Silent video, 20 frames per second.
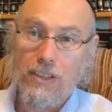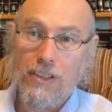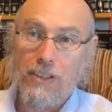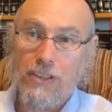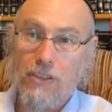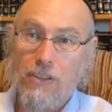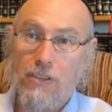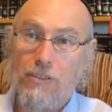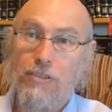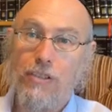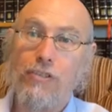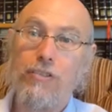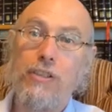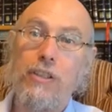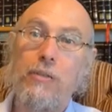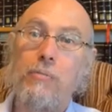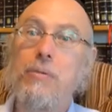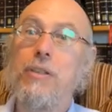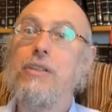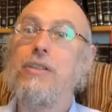you know,
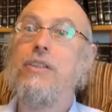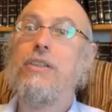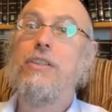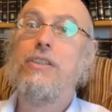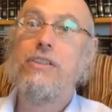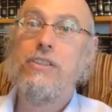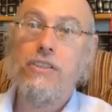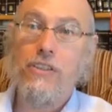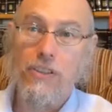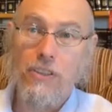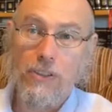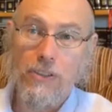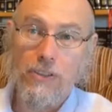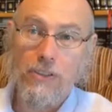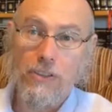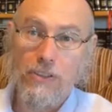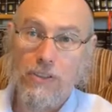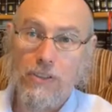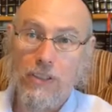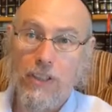50 million years old
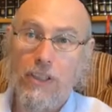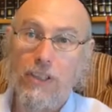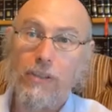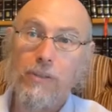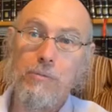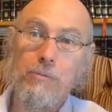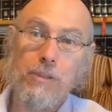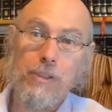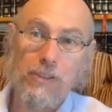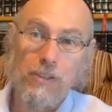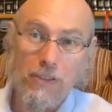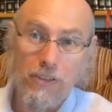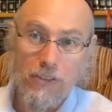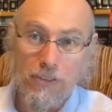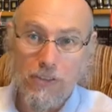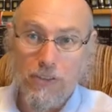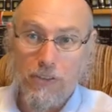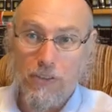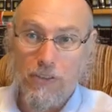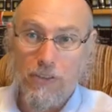or 100 million
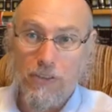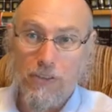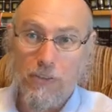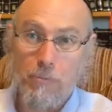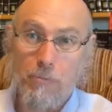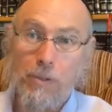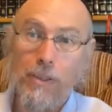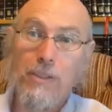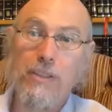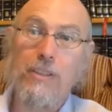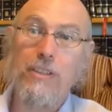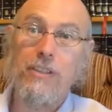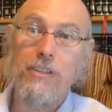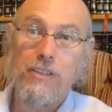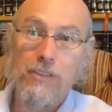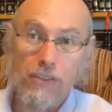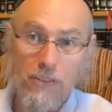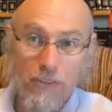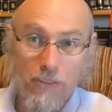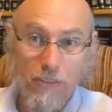years old or a billion
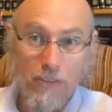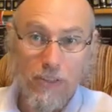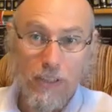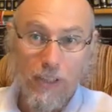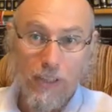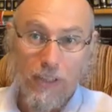years old